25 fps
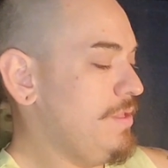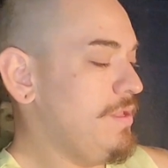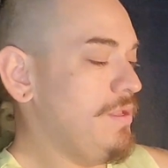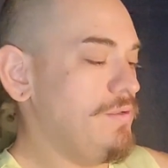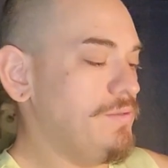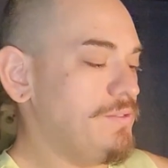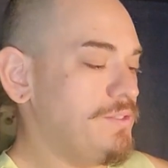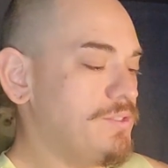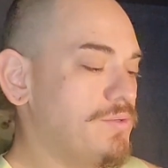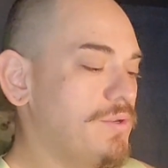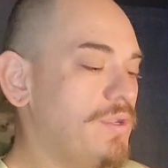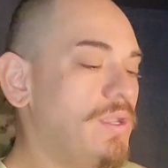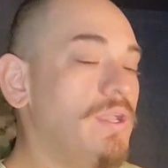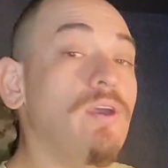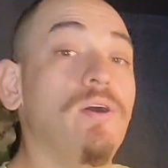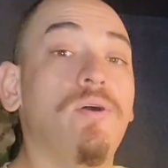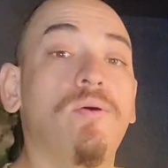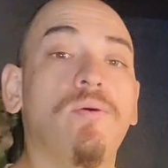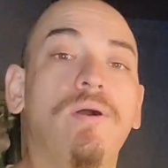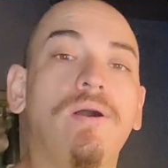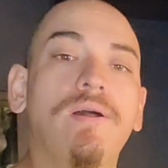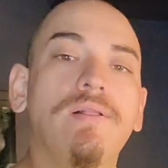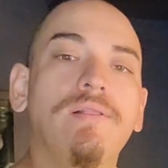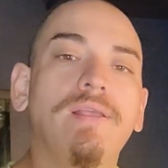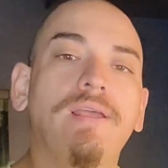Oh, sweet.
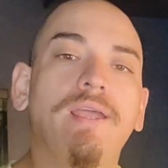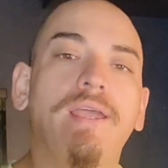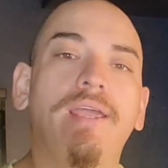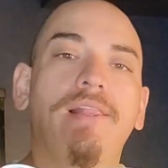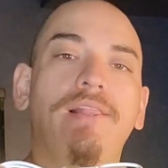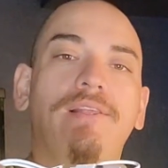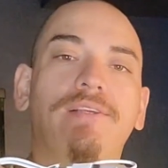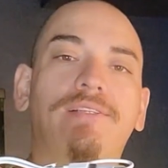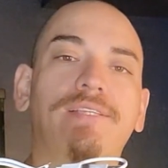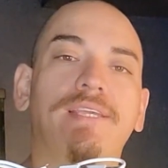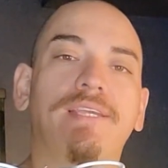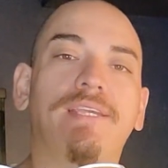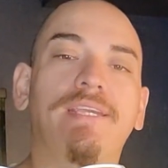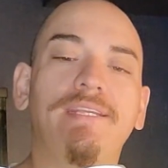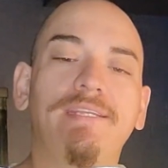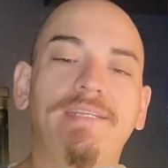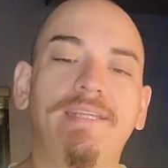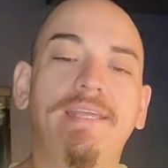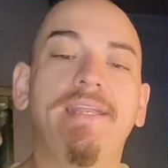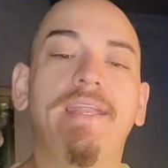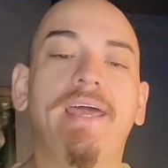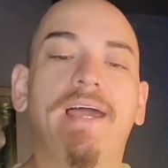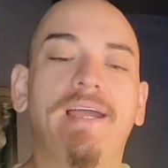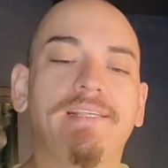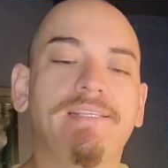Well, it looks like it
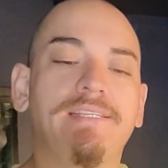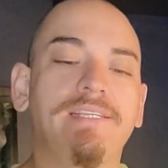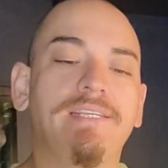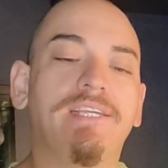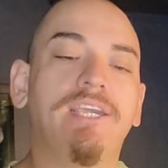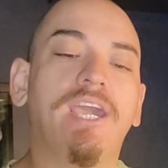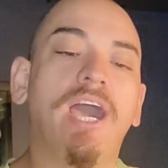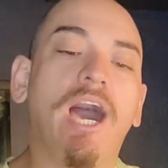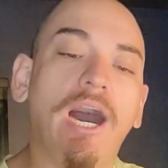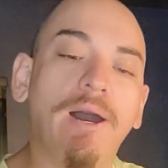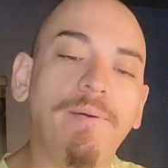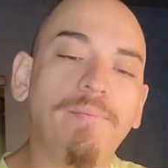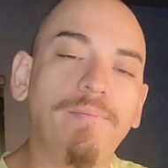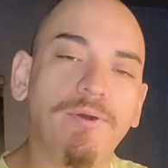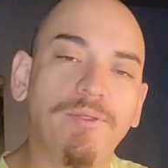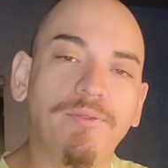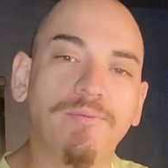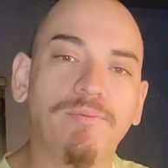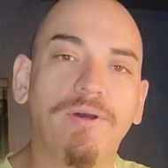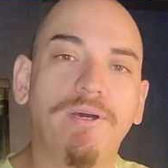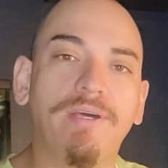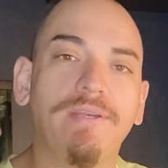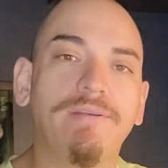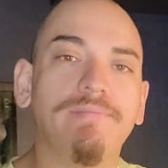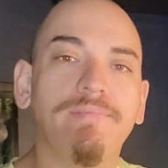did actually come with
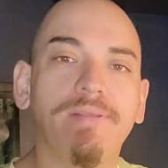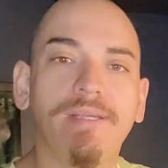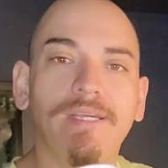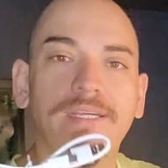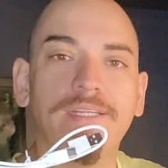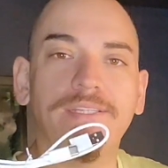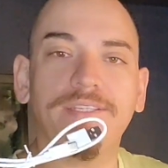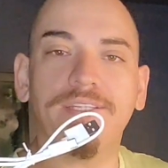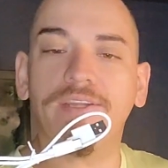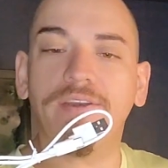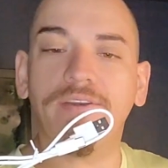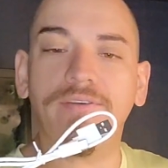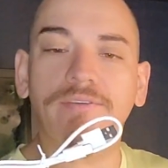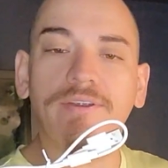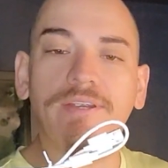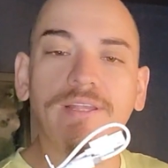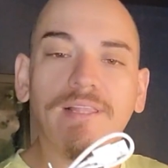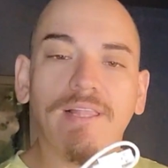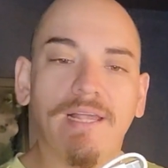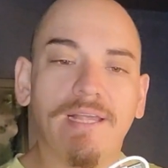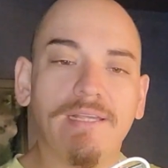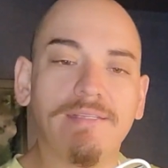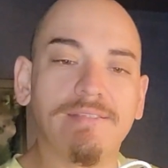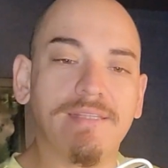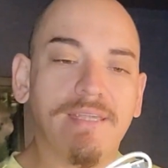one. Didn't
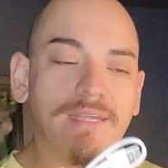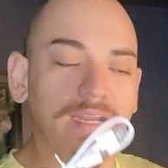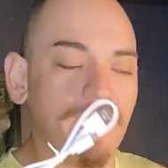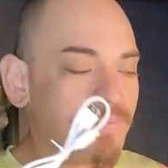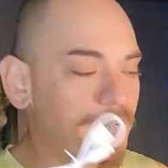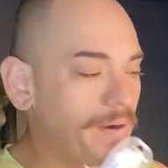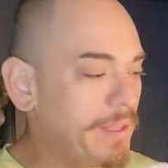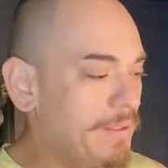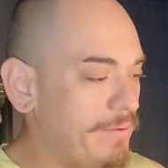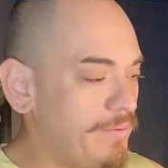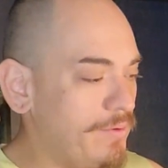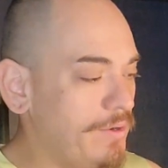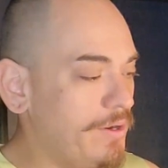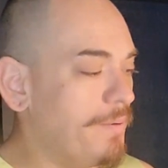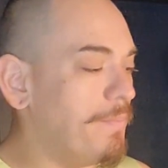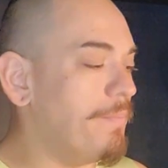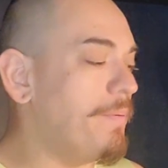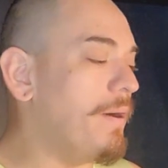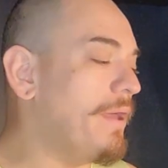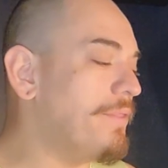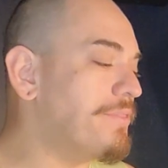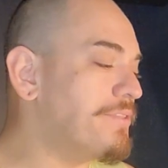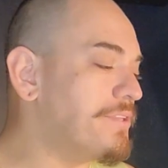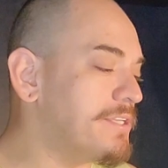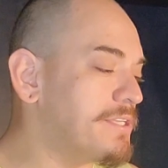realize that. I probably wouldn't have
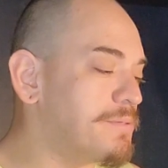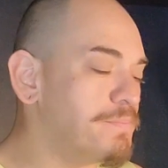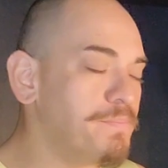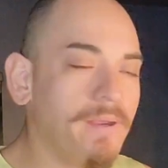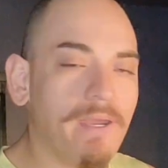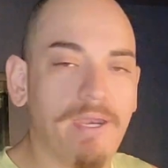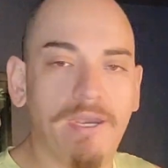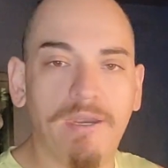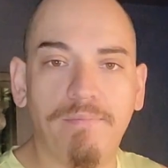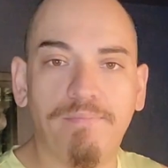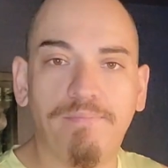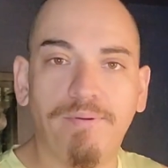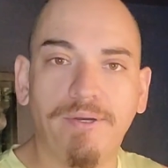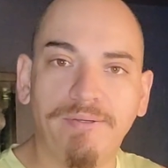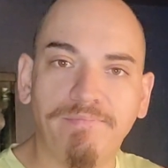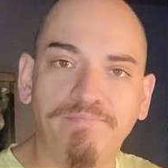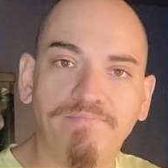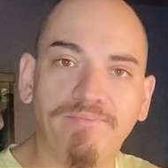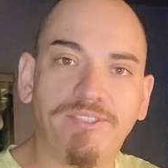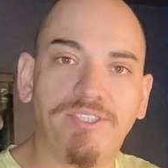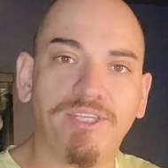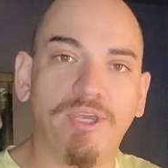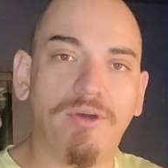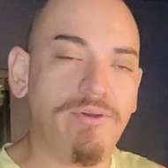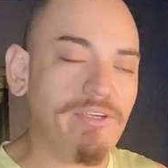bought the spare, but
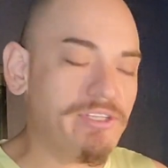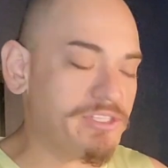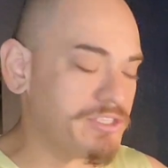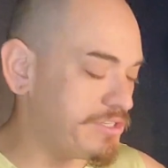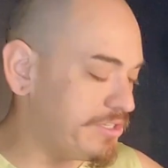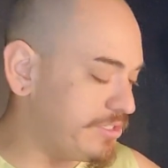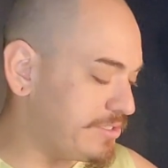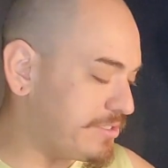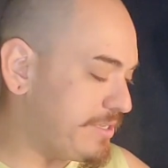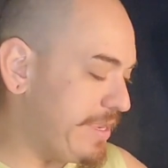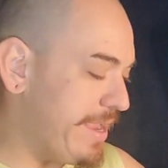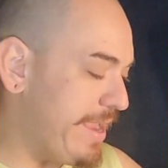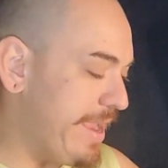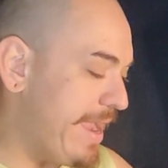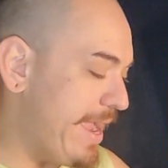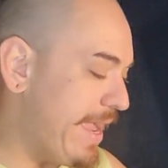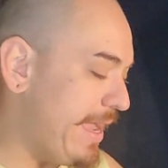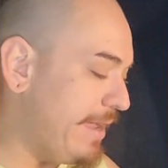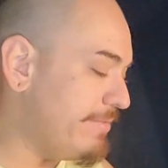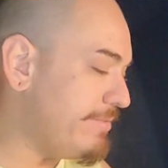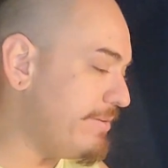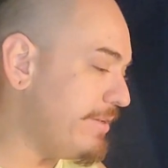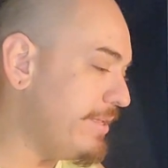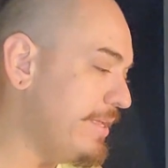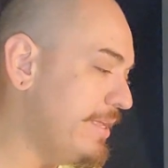it's always good to
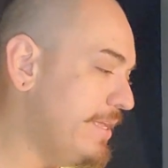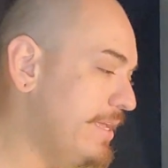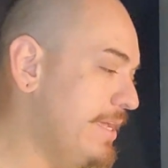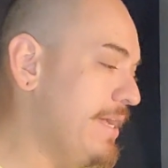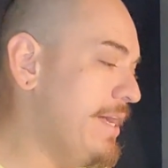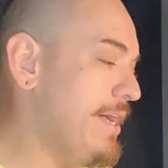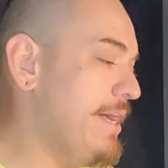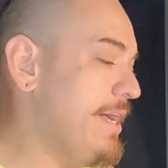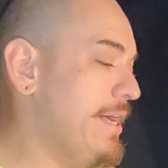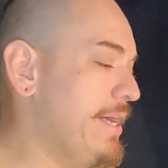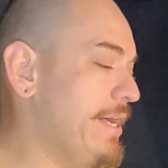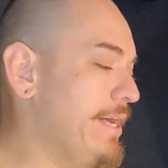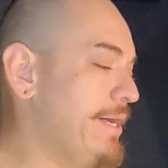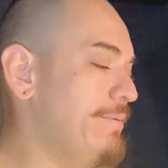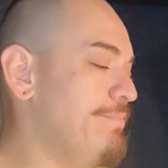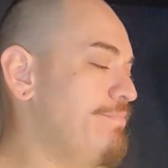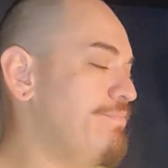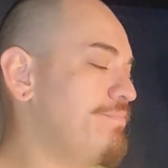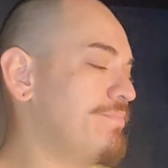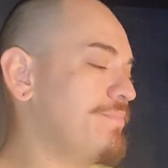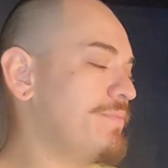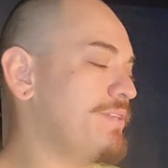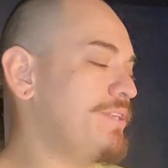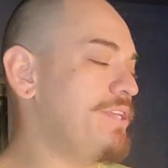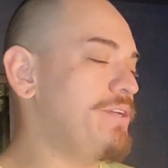have.
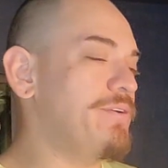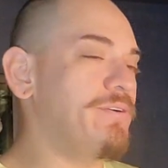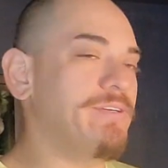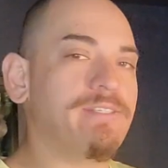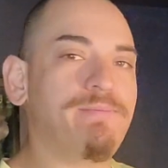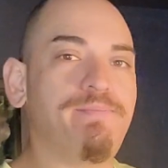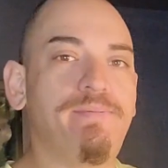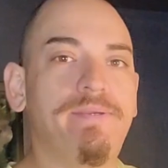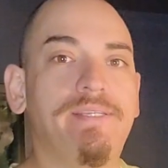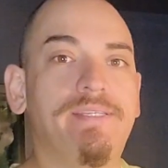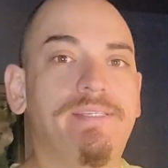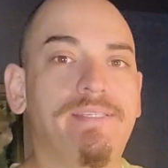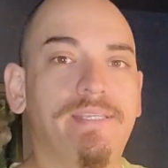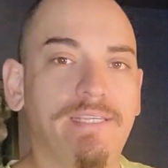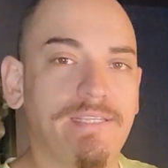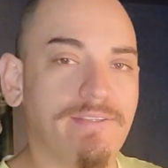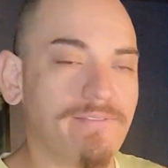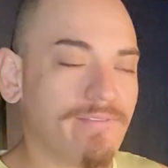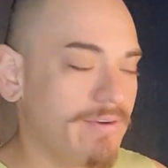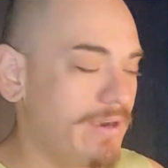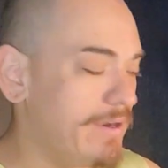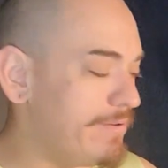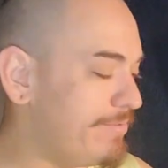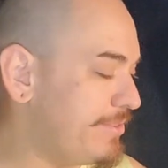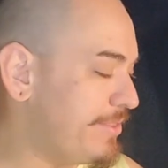USB-C's
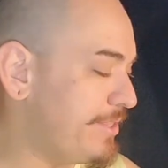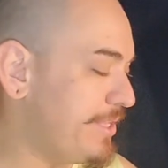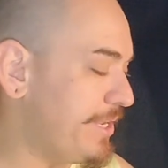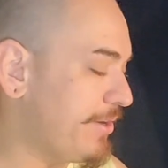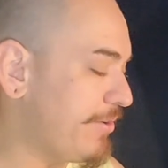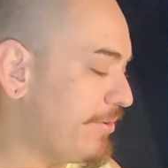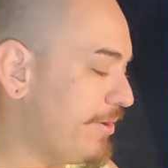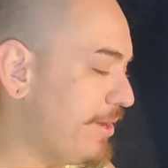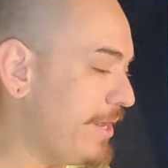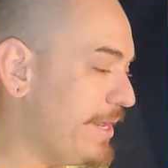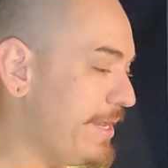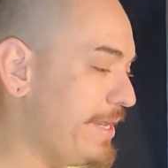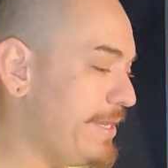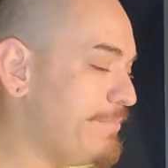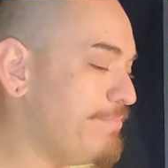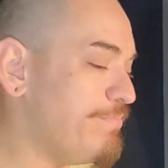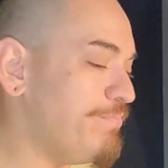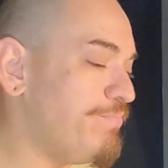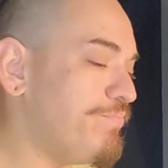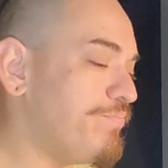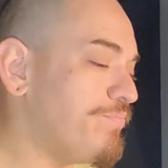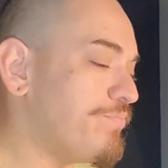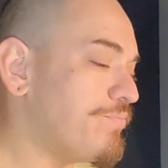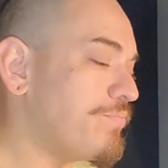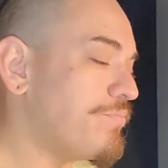for everything, right?
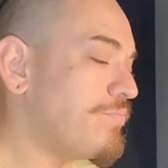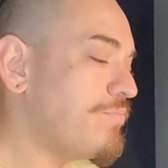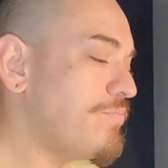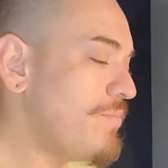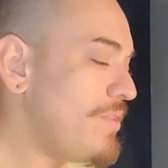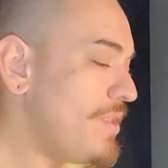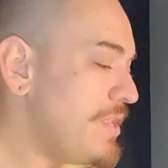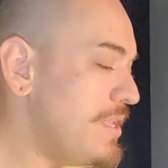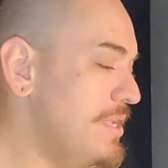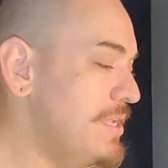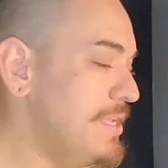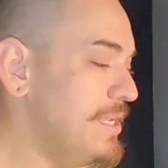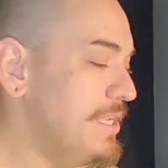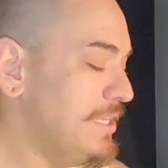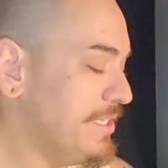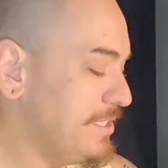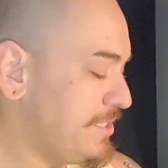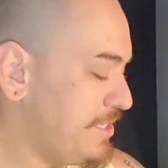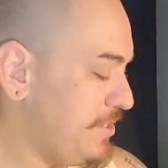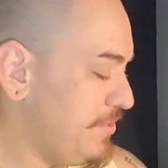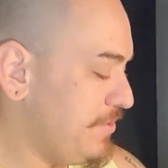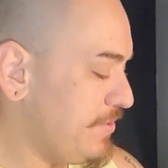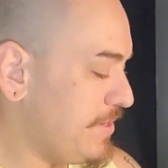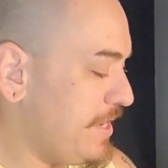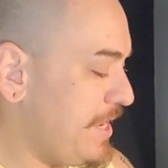
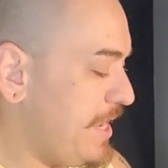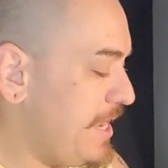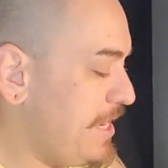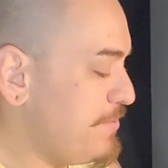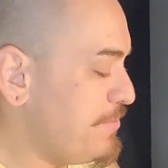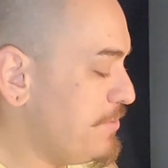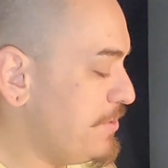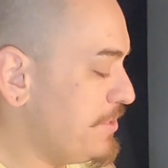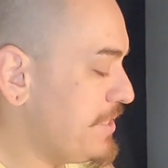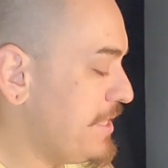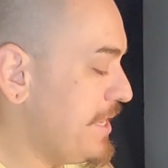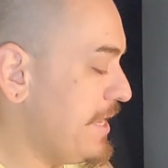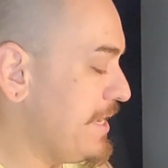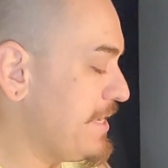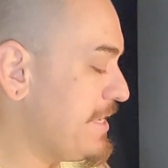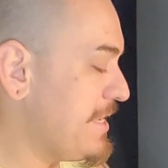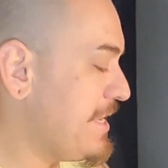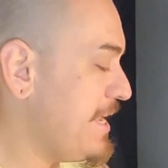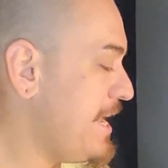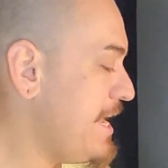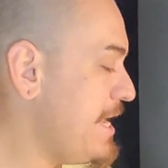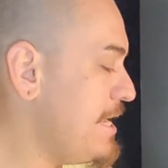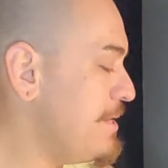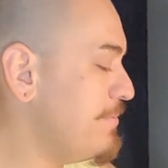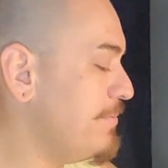So it came with that
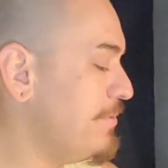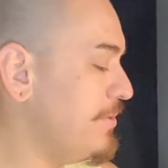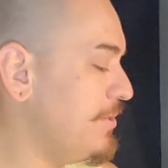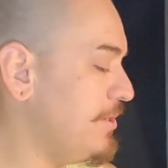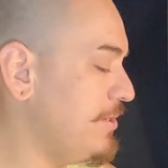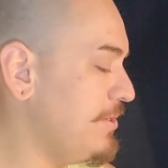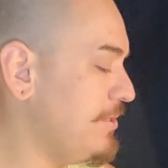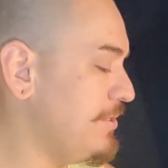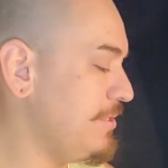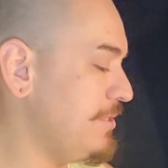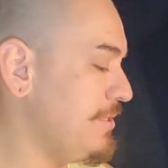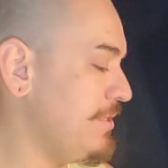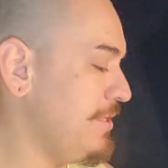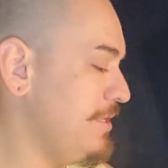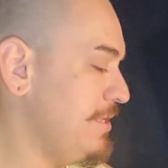cable.